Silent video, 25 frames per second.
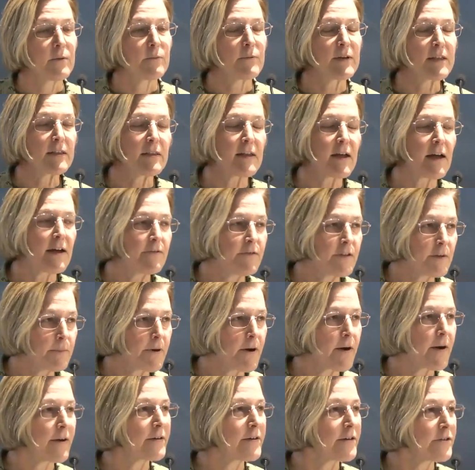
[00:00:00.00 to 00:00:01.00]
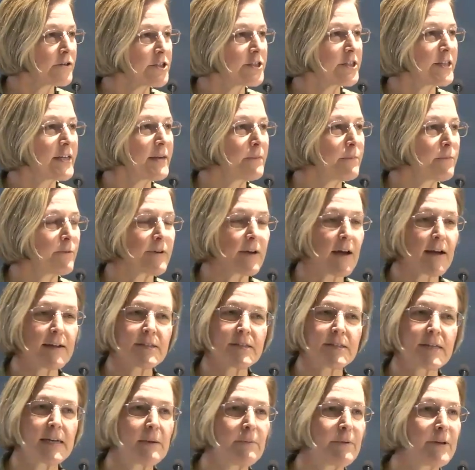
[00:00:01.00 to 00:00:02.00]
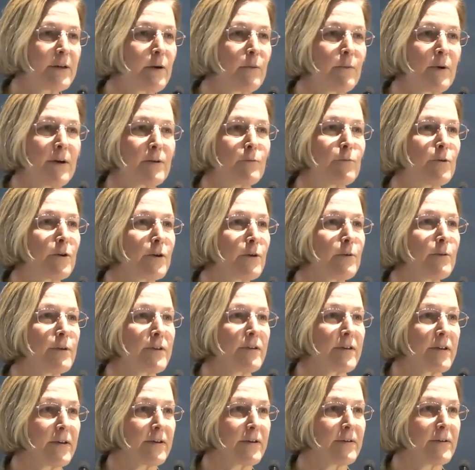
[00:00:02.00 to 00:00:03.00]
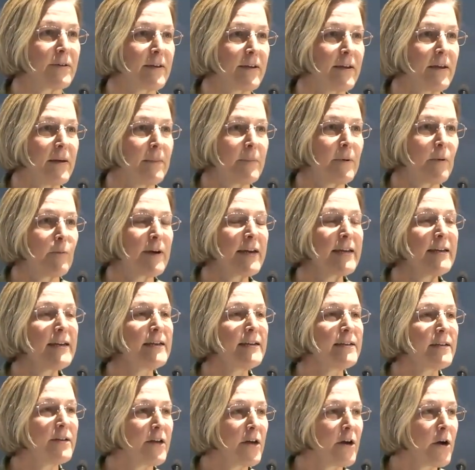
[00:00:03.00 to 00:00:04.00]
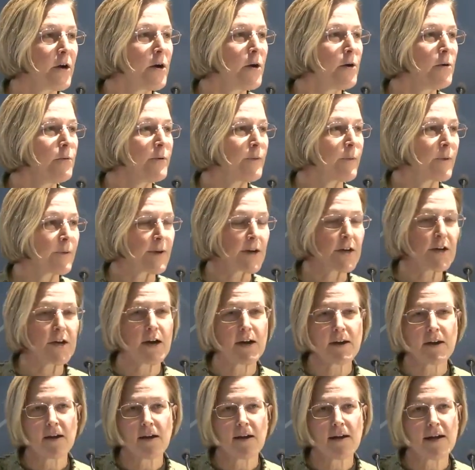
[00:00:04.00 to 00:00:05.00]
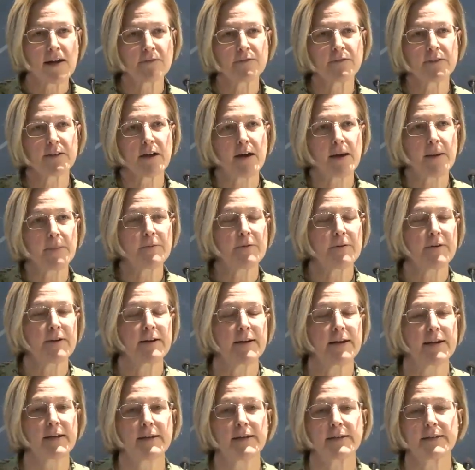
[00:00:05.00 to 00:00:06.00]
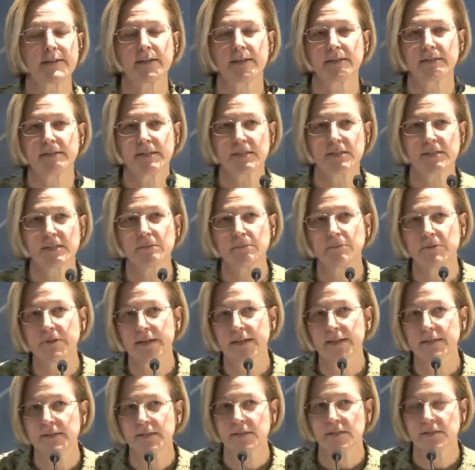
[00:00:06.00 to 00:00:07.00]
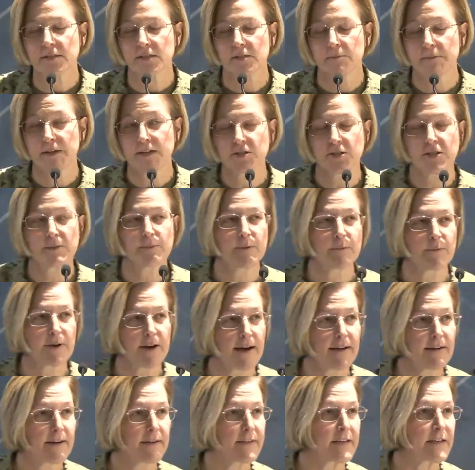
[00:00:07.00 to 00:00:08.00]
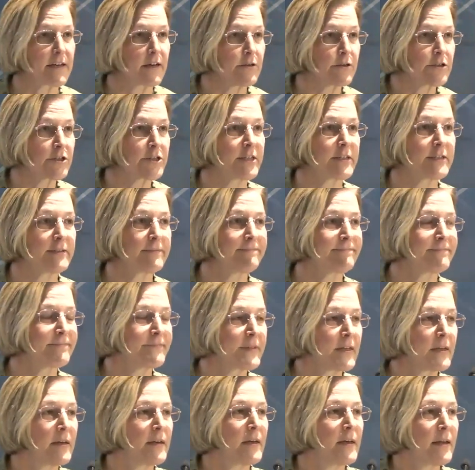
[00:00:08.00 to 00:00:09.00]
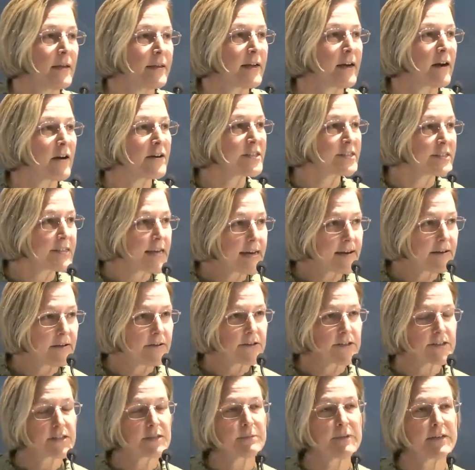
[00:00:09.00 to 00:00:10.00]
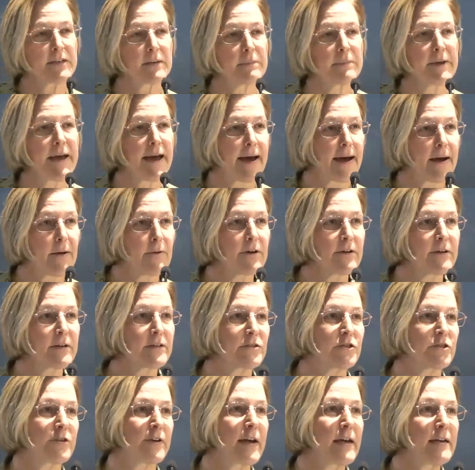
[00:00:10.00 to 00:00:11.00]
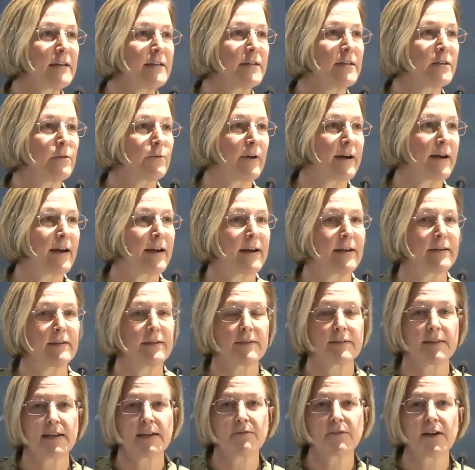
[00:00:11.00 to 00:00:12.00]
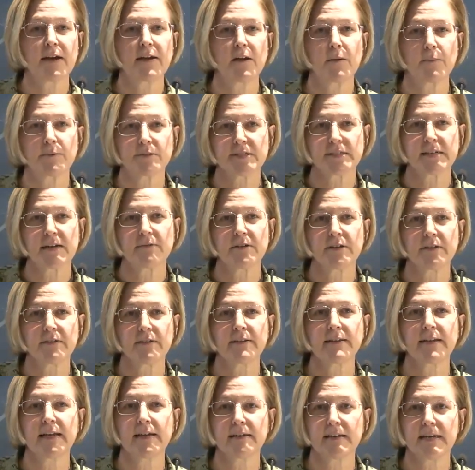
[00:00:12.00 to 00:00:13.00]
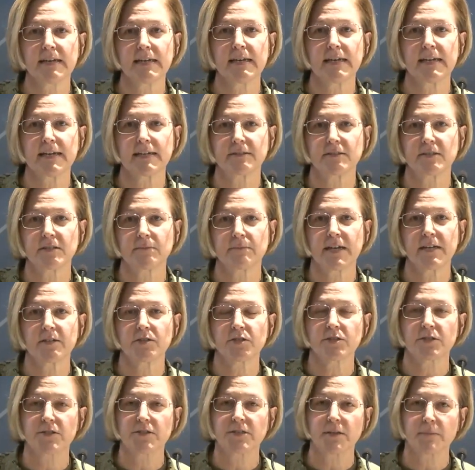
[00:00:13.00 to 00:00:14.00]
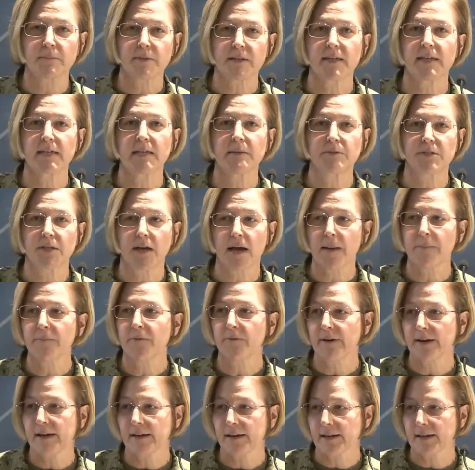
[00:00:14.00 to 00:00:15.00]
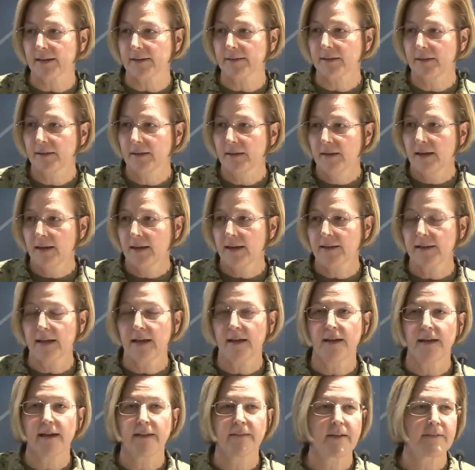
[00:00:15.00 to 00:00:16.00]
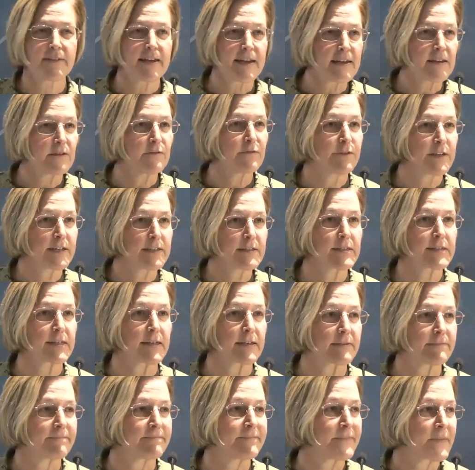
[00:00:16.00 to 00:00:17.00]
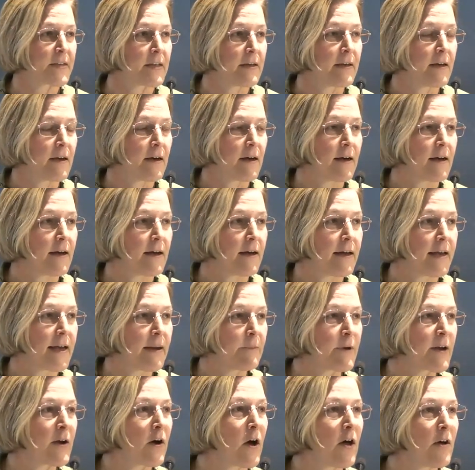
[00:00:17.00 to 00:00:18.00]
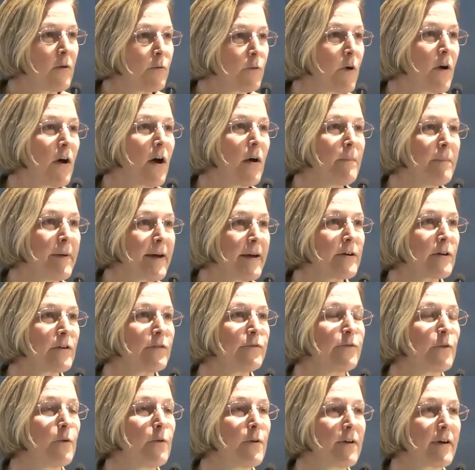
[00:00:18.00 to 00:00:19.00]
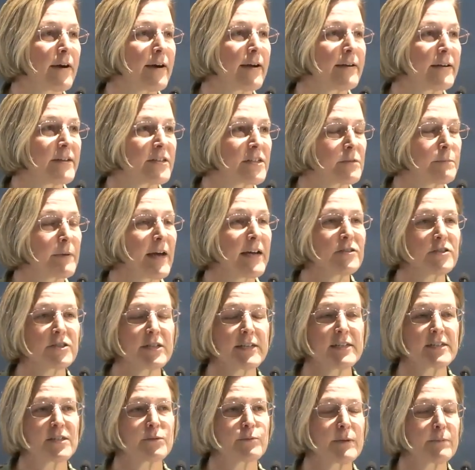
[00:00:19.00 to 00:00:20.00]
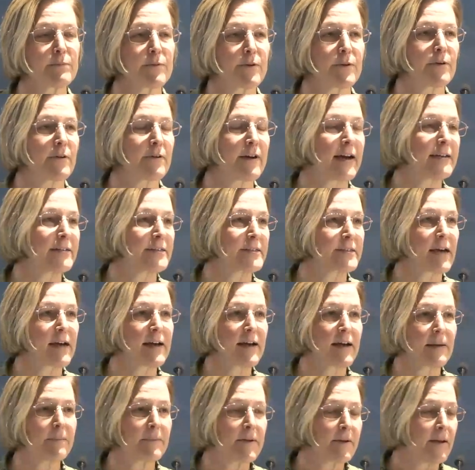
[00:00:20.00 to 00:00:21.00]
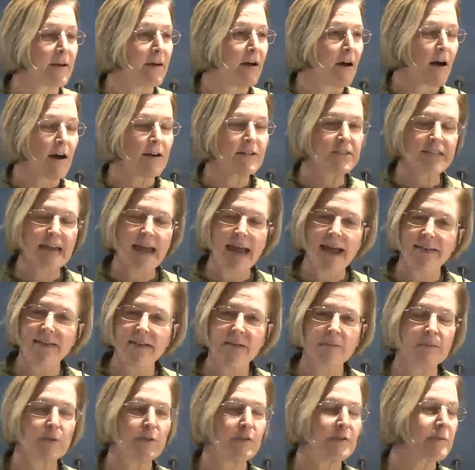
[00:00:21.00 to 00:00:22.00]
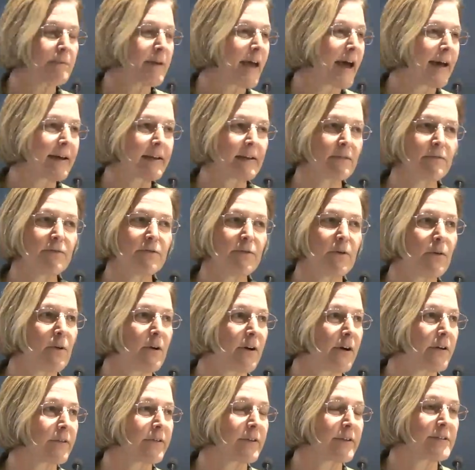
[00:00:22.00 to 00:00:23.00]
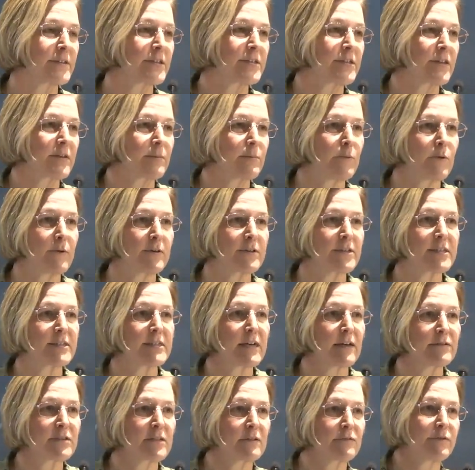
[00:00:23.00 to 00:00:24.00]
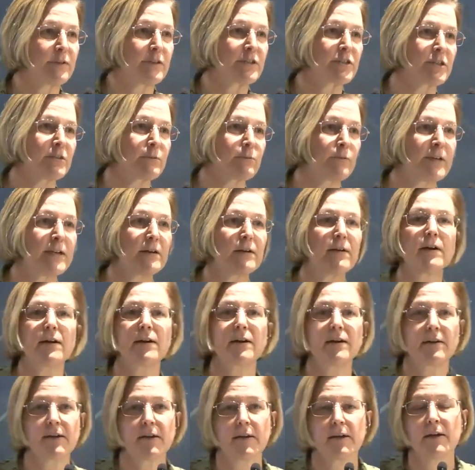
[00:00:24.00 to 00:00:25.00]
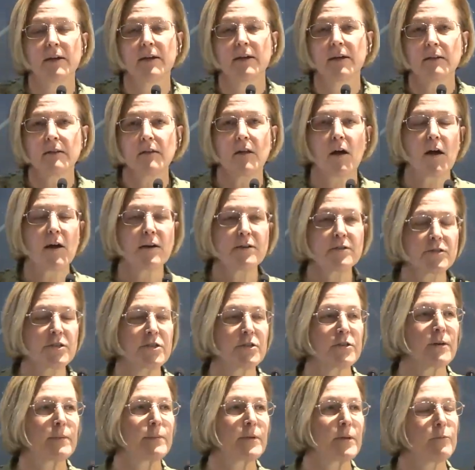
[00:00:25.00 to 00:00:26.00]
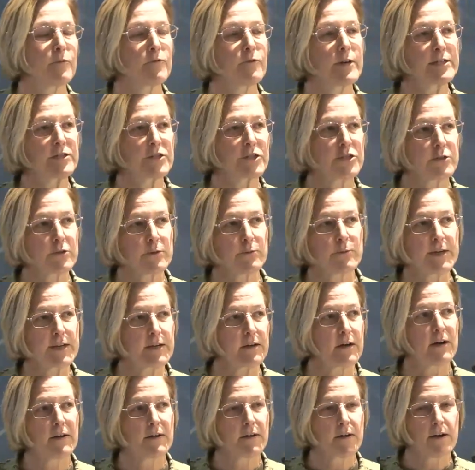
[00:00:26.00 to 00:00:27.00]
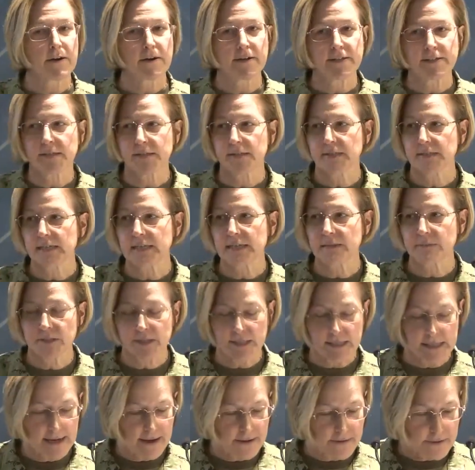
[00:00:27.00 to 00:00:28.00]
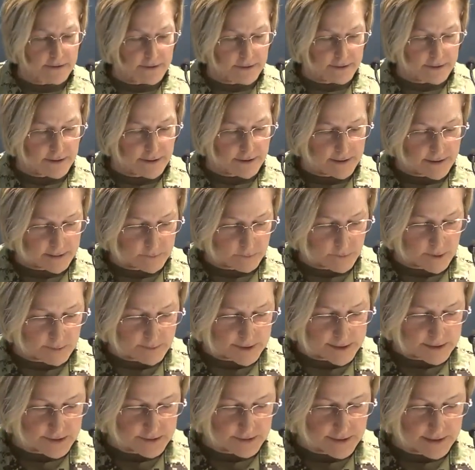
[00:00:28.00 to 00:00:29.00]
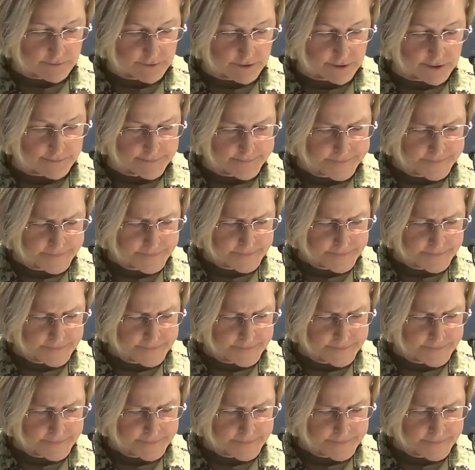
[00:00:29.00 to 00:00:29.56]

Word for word: We love the partnership. We're not saying we don't want to work with you, but we need to know when we're cut off and operating in uh, distant places, especially when we're out on the ocean, that our sailor has been empowered and trained in a way that they've got almost everything they need to make sure something keeps operating and, uh, and that they can fix it. Uh, and we all, we're all better for it, especially as we progress up. Our talent moves back and forth, and so the more self-sufficient we are long term, the richer we all are as a team together uh, in what we deliver.